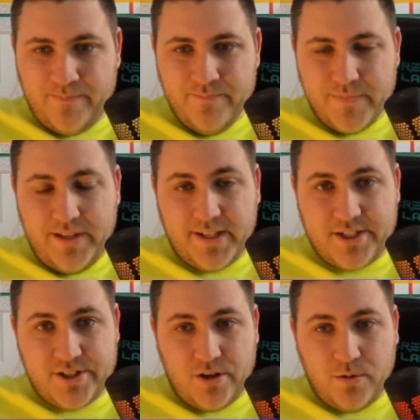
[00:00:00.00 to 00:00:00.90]
it
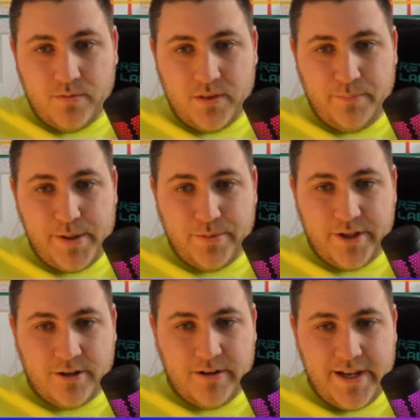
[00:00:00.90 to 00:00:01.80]
lets you know the people
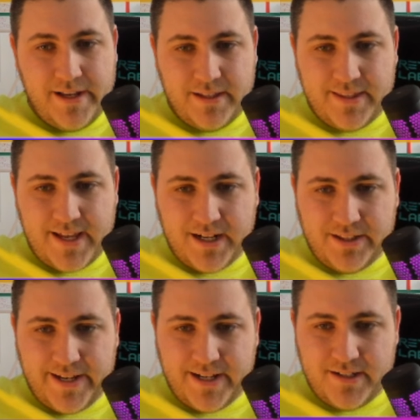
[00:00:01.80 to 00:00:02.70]
that are in that
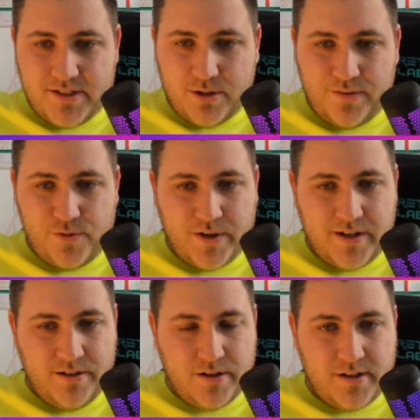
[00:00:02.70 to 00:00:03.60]
clan. So if you want
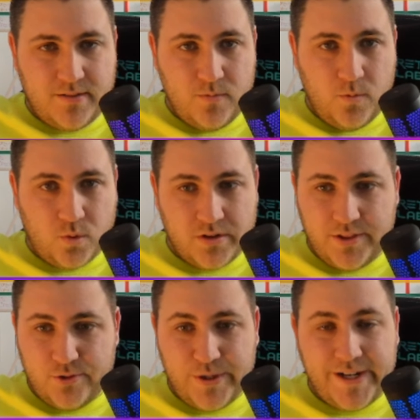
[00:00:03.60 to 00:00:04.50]
to go to World
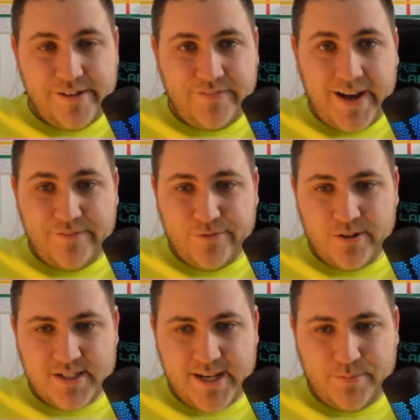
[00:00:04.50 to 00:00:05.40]
385, for
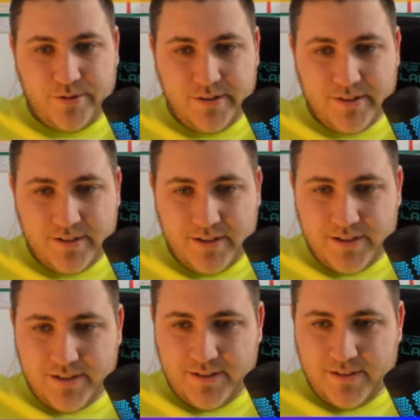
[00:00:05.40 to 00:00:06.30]
example,
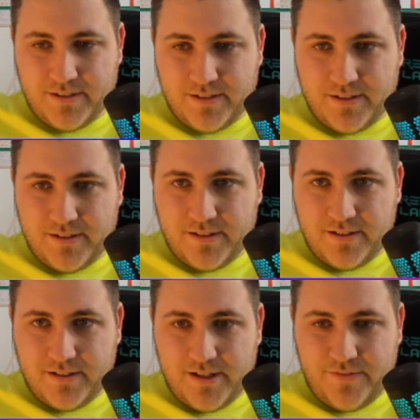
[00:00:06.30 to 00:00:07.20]

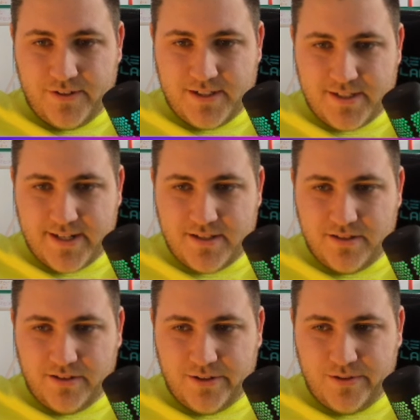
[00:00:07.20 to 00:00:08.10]
if it decides to
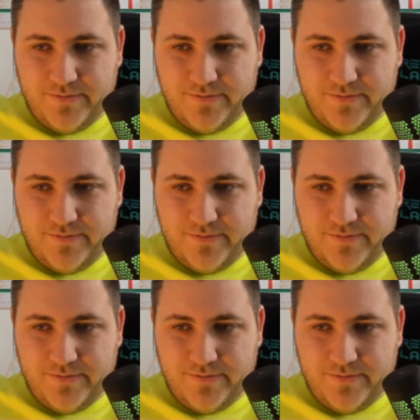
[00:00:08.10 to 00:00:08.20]
load.